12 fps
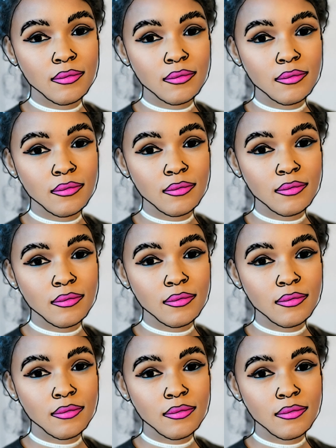
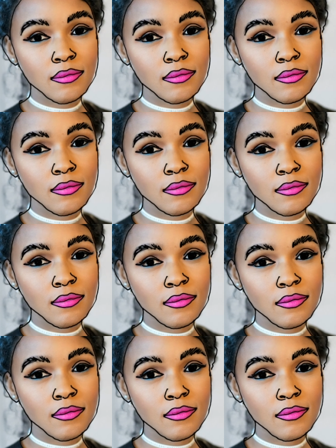
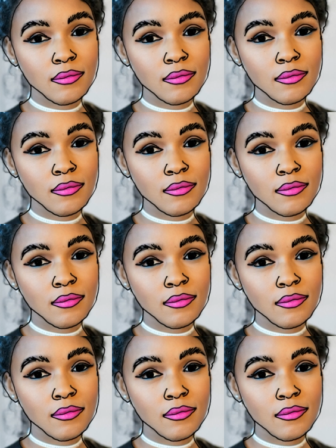
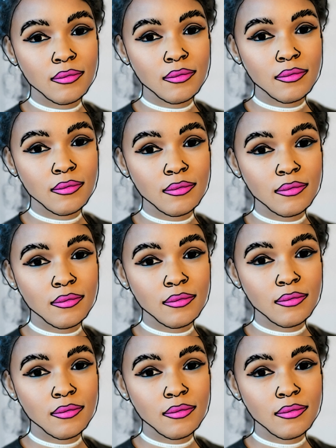No one is speaking in this clip.